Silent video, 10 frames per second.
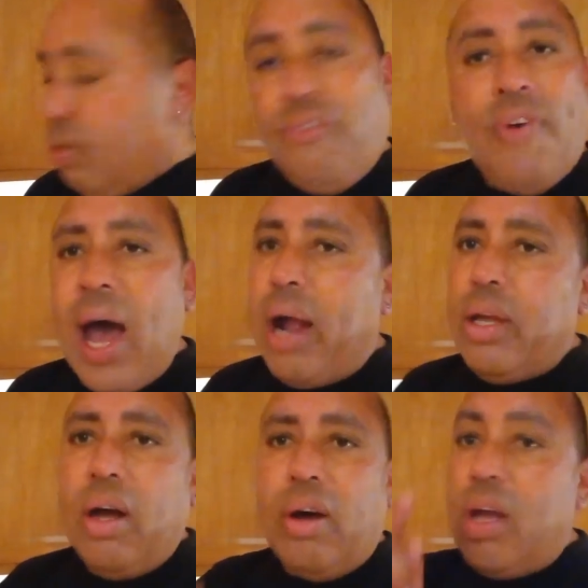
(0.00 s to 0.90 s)

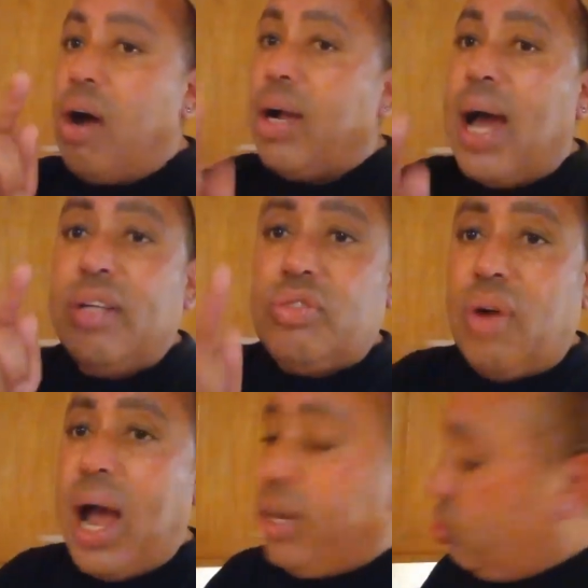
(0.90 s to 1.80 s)
Fire, y'all. Y'all gotta
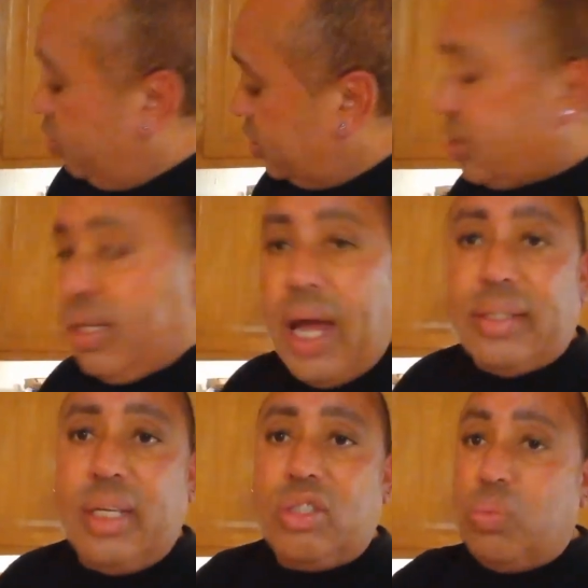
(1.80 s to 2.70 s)
try it. Do it just
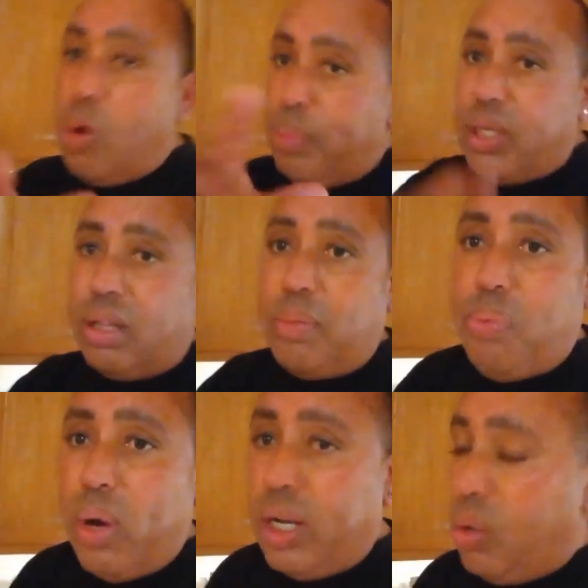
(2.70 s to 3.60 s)
like this. You won't be
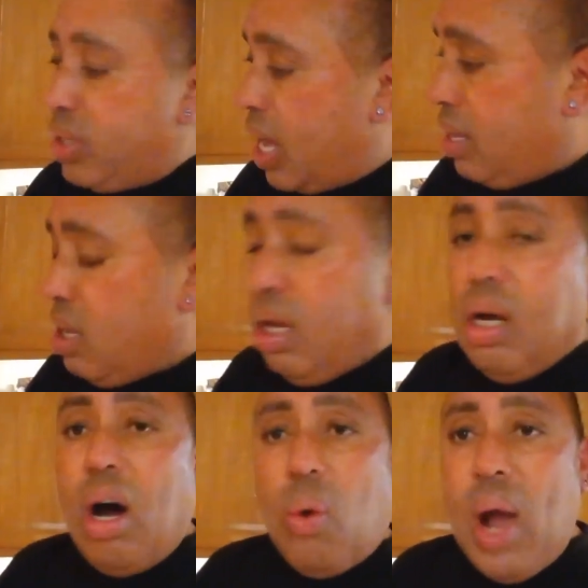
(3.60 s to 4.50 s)
disappointed, okay?
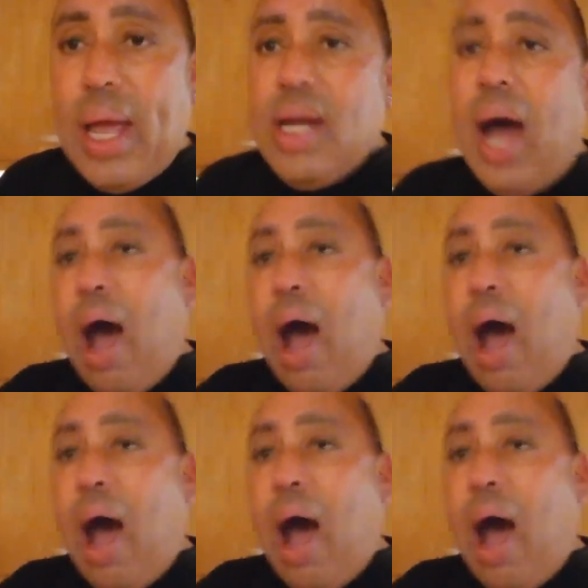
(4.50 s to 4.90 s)
All right.